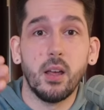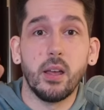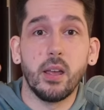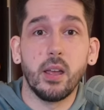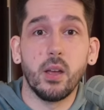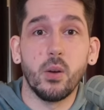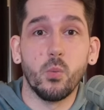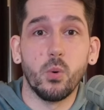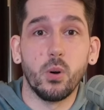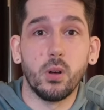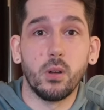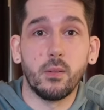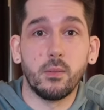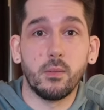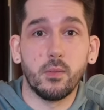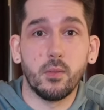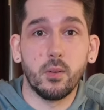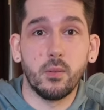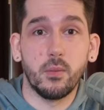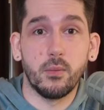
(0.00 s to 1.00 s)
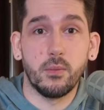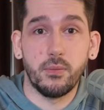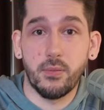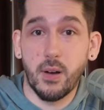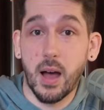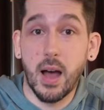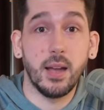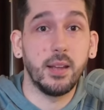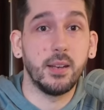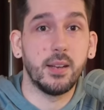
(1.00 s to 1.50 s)
It will
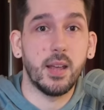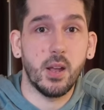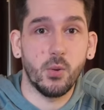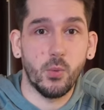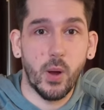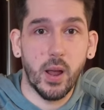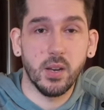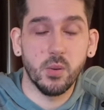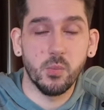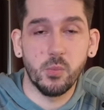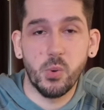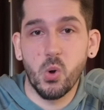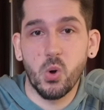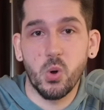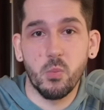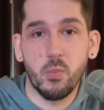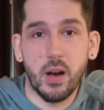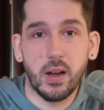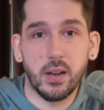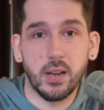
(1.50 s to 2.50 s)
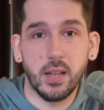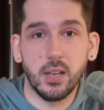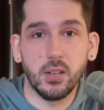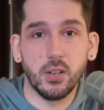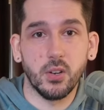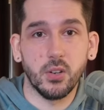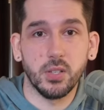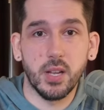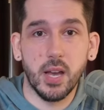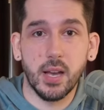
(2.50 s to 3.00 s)
find a random Pokemon in
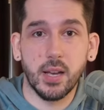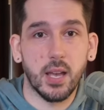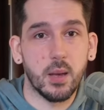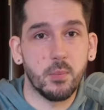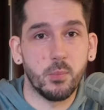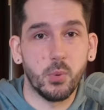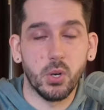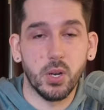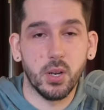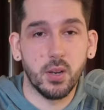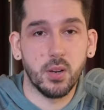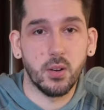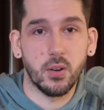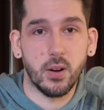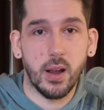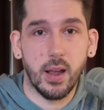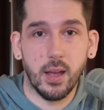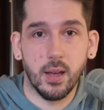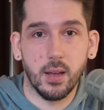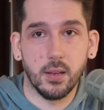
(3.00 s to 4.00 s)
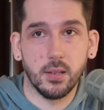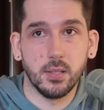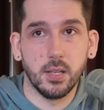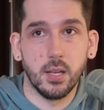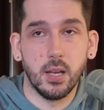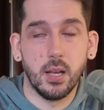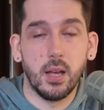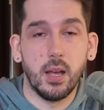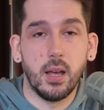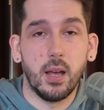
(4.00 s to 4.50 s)
your deck and put it in your hand.
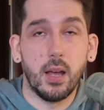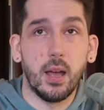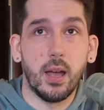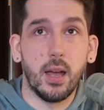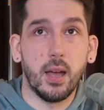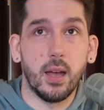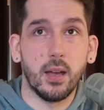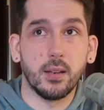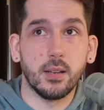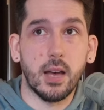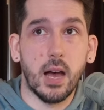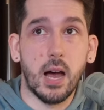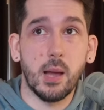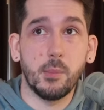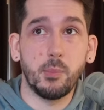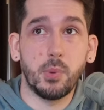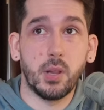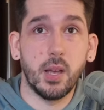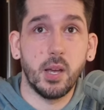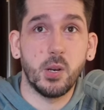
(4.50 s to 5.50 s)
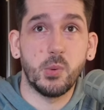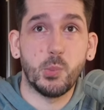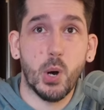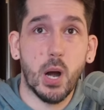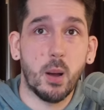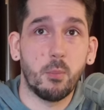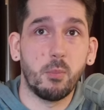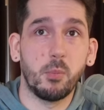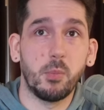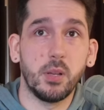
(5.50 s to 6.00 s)
And I played
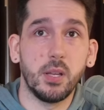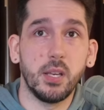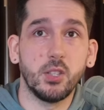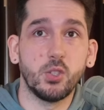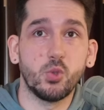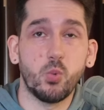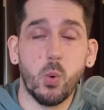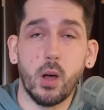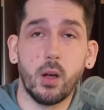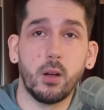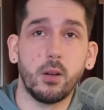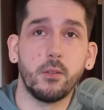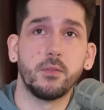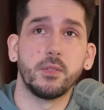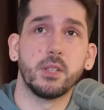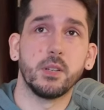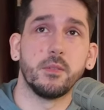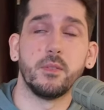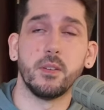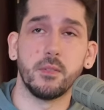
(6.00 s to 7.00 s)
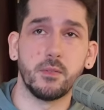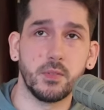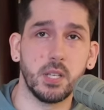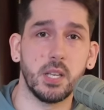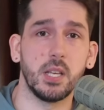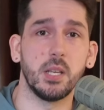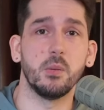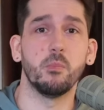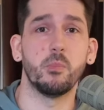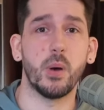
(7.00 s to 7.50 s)
probably 12 to
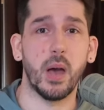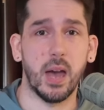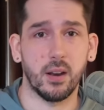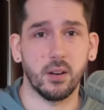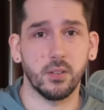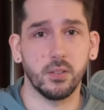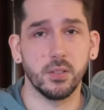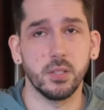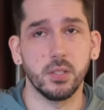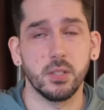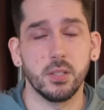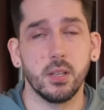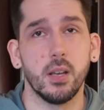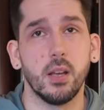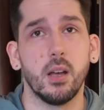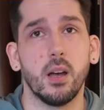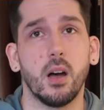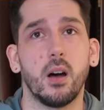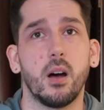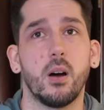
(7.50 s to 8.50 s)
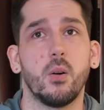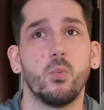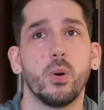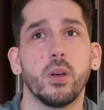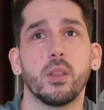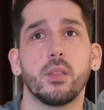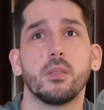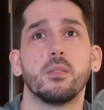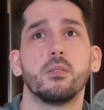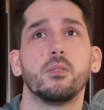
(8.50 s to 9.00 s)
15 battles
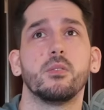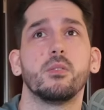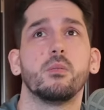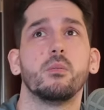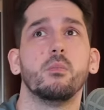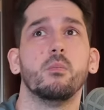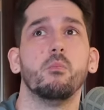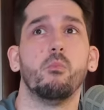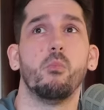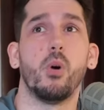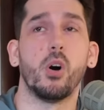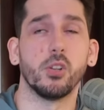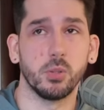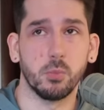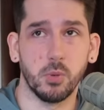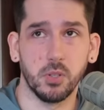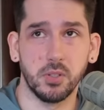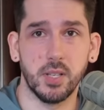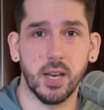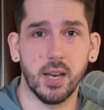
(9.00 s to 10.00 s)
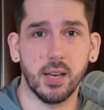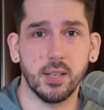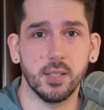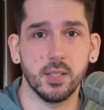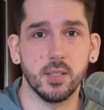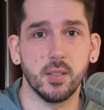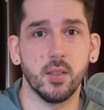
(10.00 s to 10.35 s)
with multiple decks.